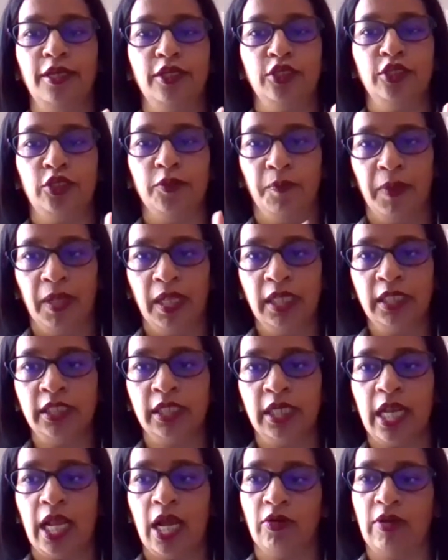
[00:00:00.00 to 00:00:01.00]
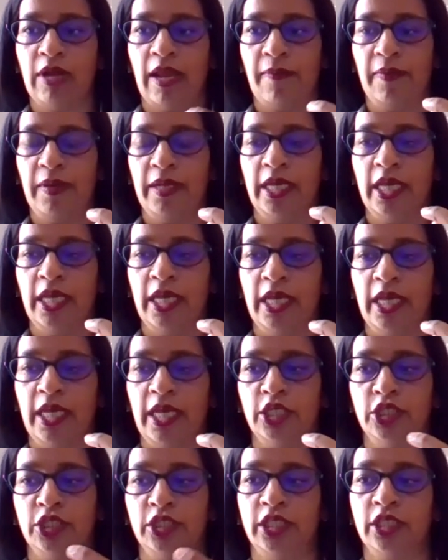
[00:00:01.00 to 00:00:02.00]
to build cloud
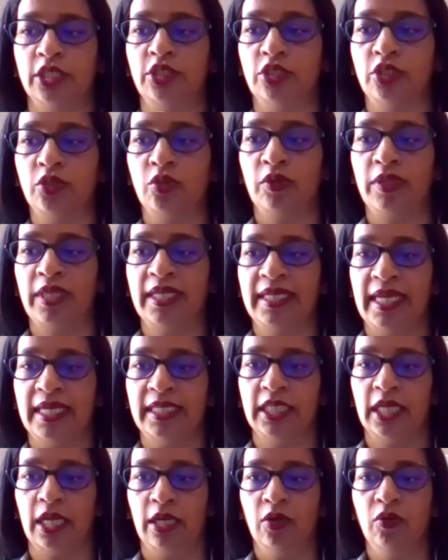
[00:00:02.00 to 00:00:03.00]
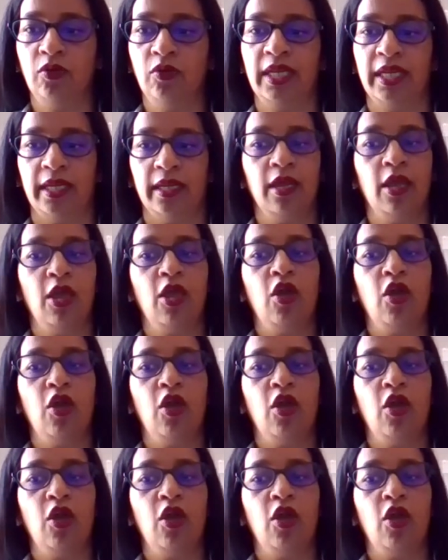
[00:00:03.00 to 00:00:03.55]
applications and to store their data locally